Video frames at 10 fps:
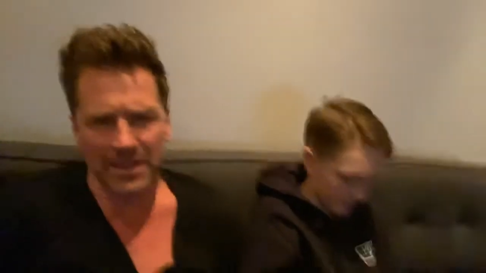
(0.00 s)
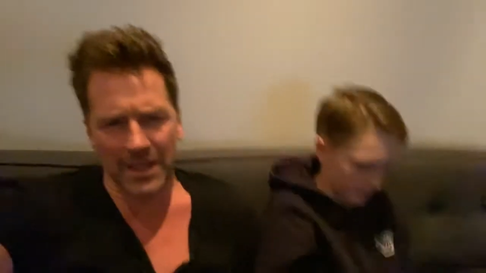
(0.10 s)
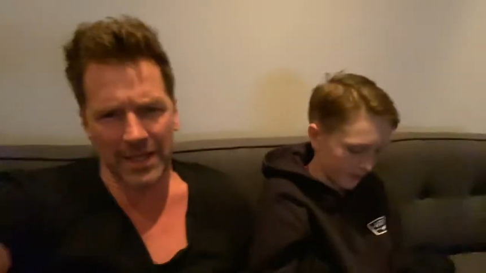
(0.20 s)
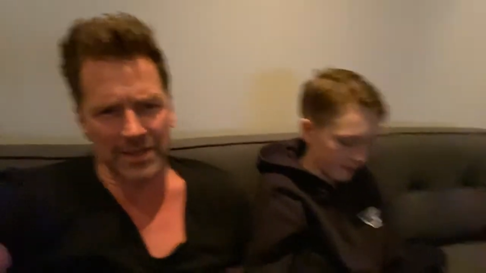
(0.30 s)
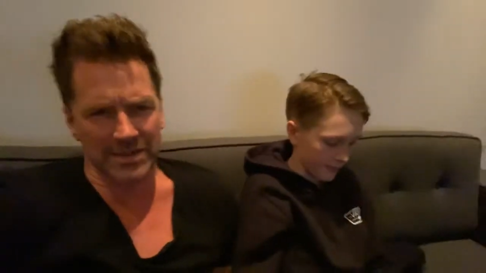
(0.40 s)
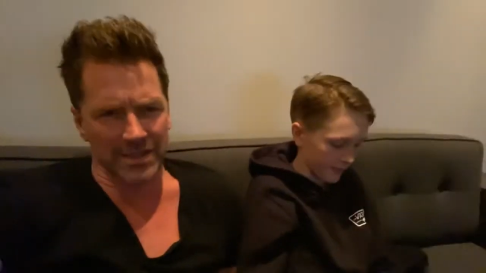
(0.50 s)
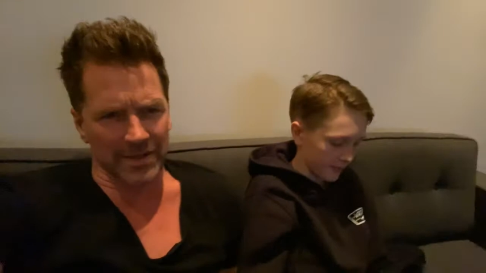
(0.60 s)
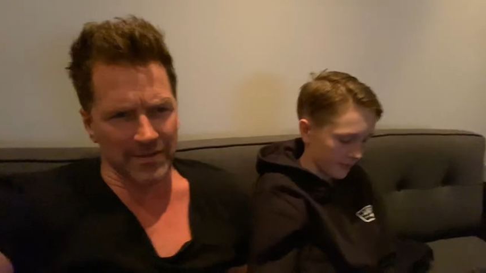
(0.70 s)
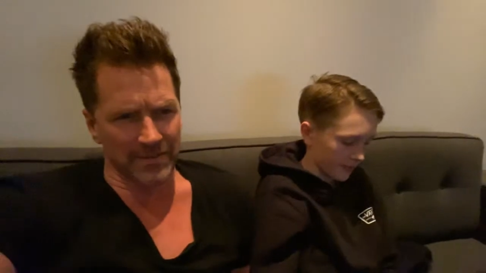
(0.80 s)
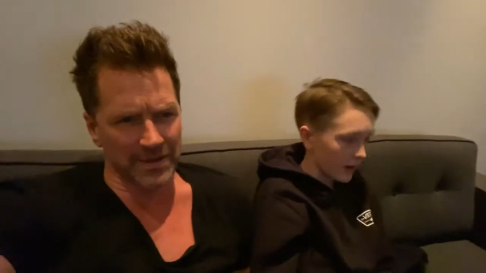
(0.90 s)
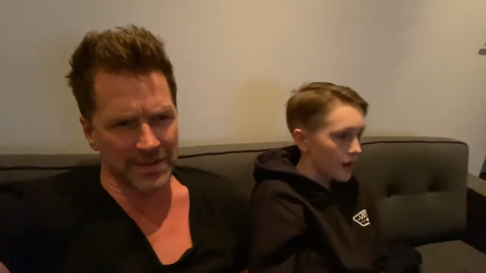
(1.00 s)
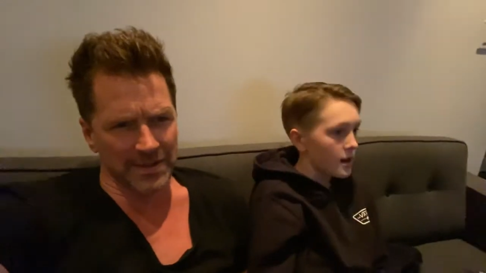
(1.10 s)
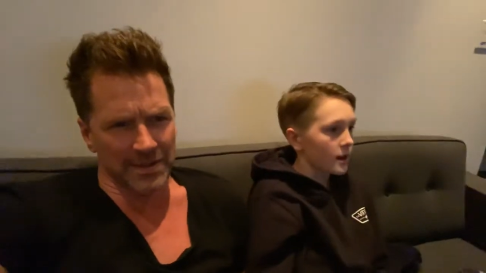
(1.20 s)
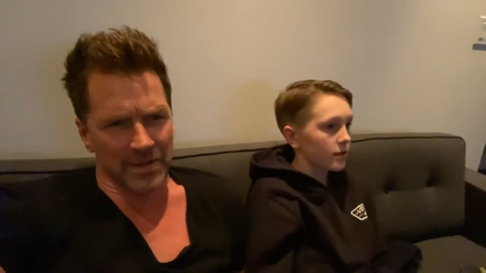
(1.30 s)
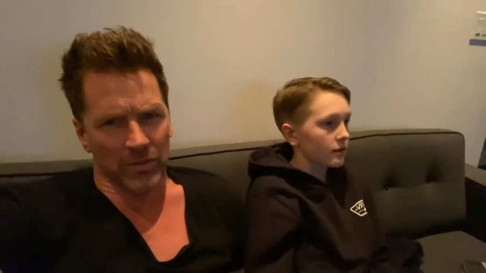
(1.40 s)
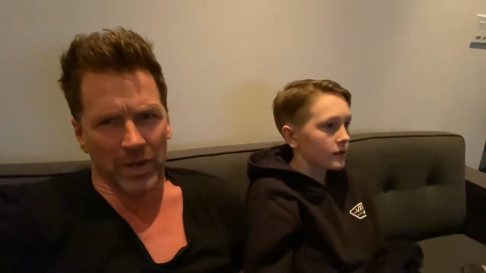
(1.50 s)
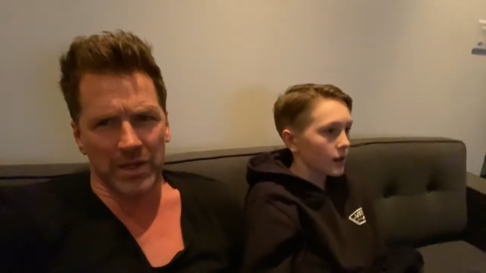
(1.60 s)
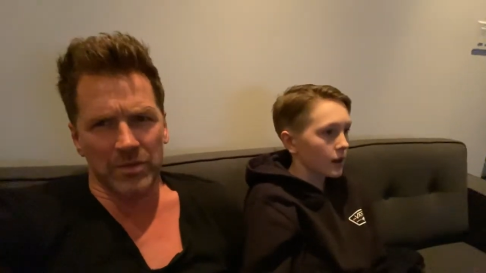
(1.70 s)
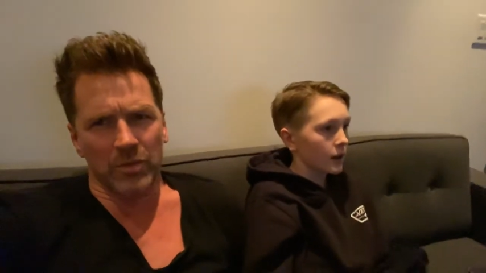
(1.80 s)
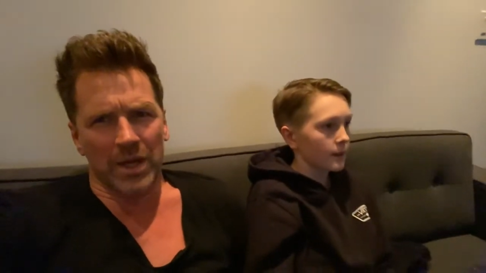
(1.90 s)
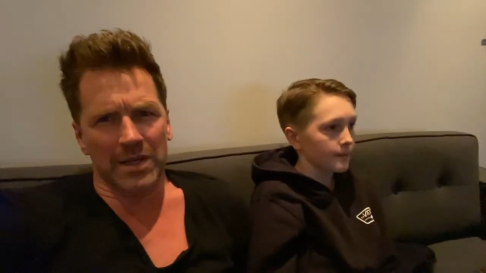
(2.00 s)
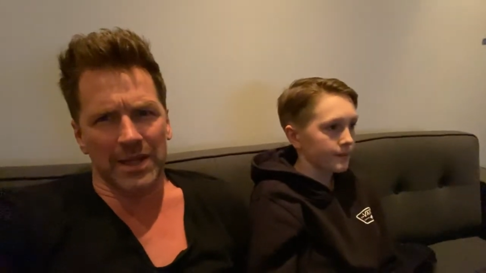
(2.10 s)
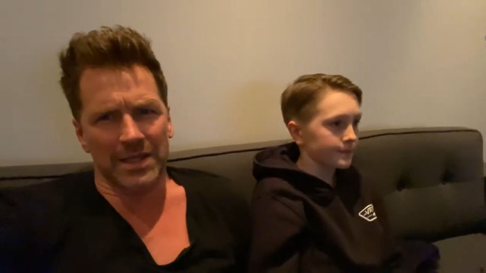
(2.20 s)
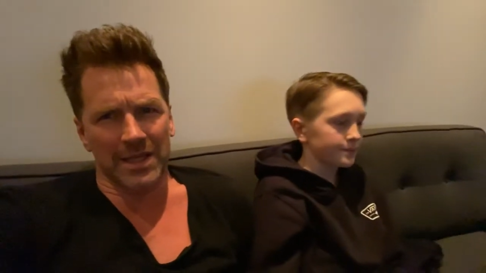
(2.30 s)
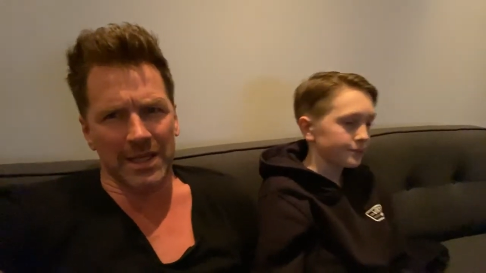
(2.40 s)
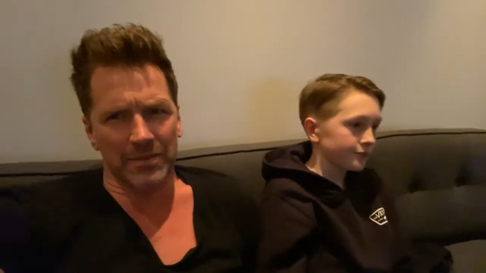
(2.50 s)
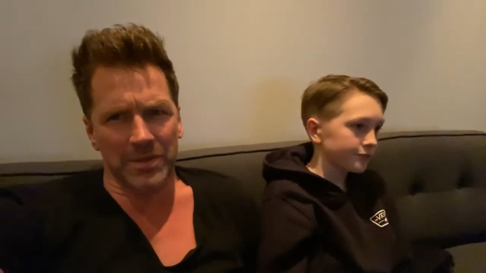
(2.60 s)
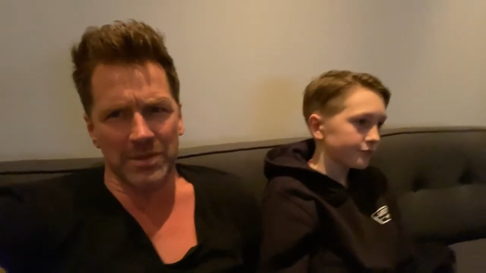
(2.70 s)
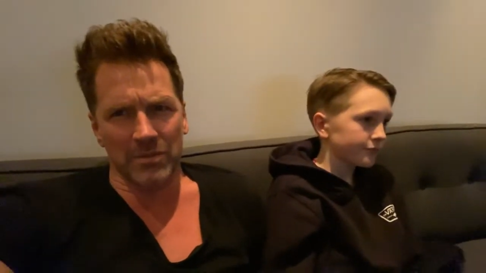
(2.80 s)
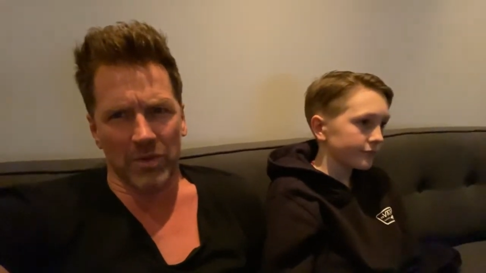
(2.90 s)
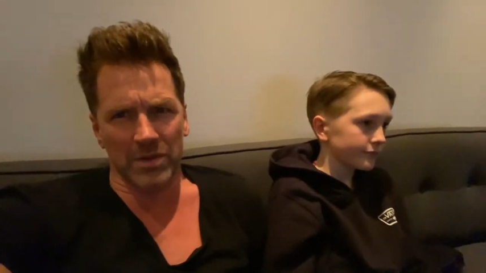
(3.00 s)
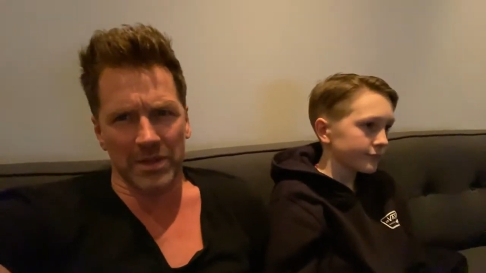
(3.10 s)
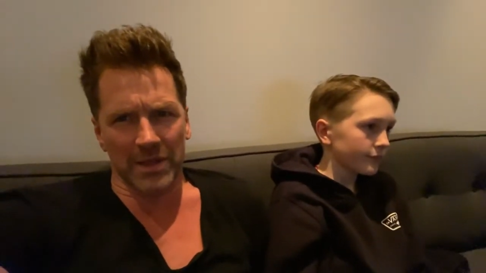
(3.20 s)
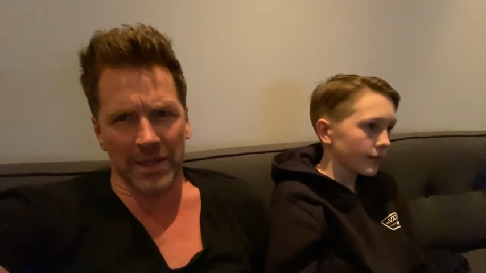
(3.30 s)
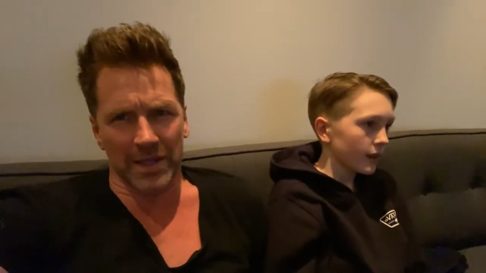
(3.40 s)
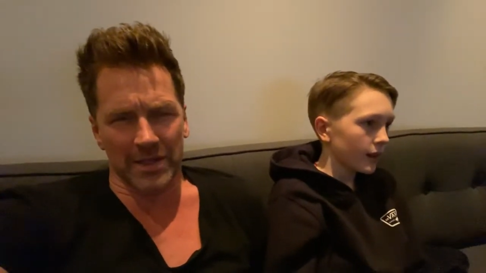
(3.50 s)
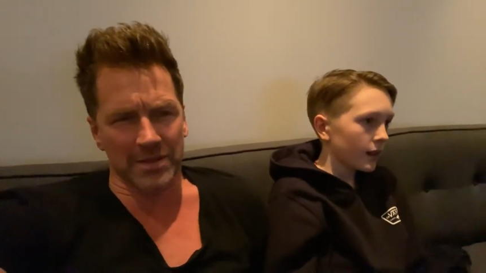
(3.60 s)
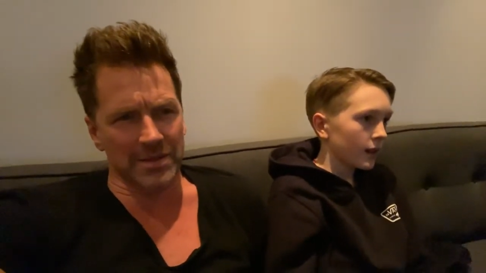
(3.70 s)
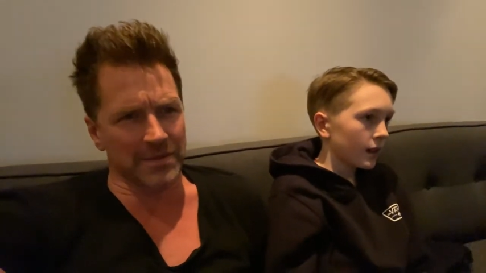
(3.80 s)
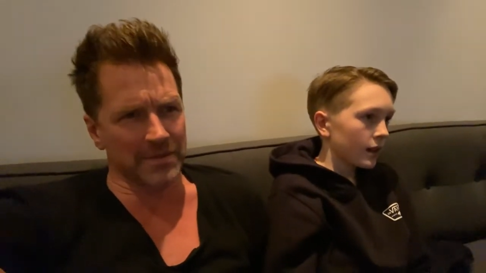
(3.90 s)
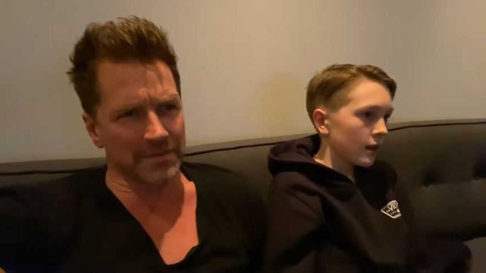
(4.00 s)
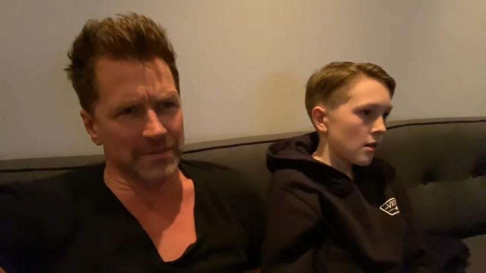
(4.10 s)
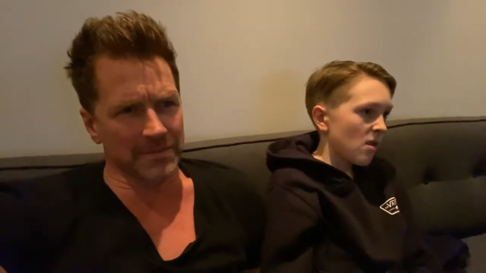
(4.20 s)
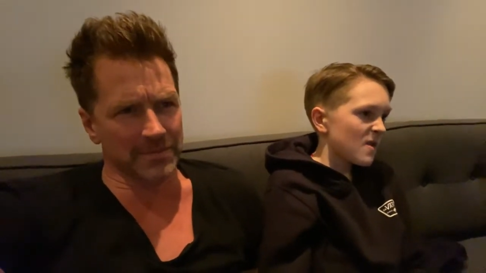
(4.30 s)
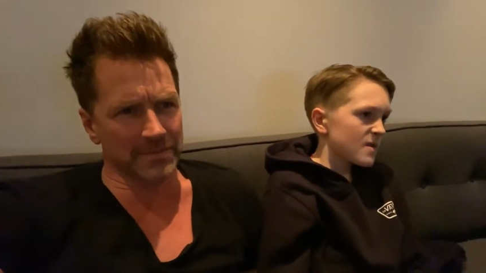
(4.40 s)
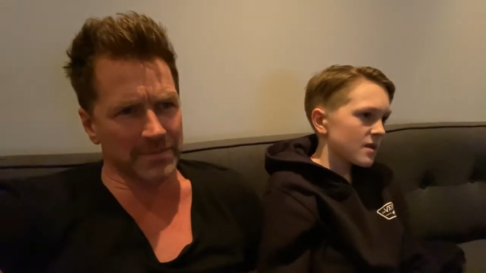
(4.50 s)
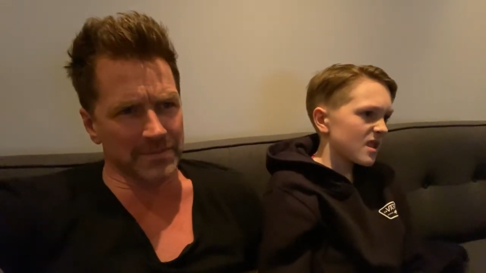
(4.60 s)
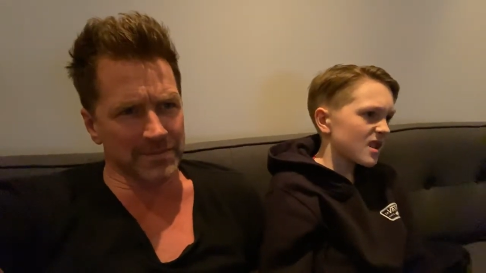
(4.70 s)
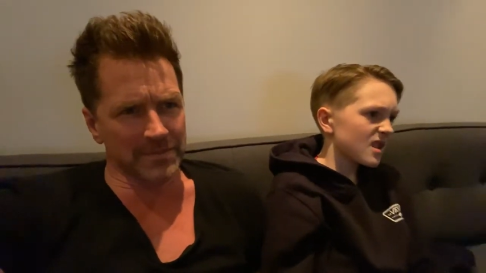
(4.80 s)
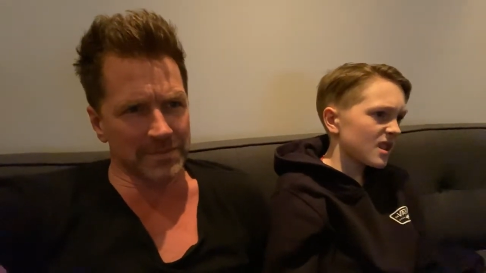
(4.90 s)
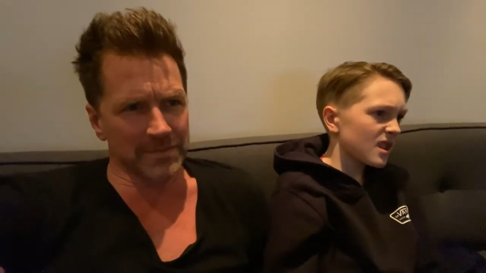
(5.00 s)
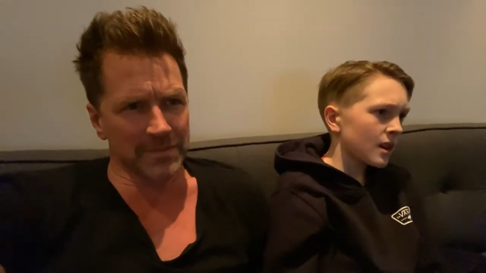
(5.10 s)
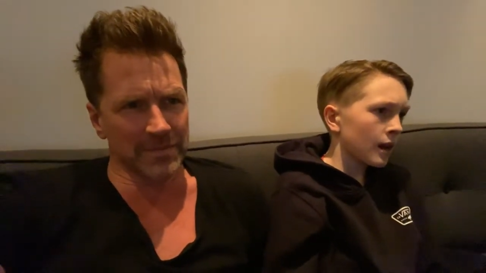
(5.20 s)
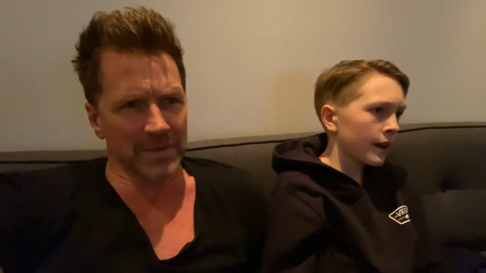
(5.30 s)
Speaker 1: Lakers here? Why don't um, Why do you um, like the Clippers more than the Lakers? Uh,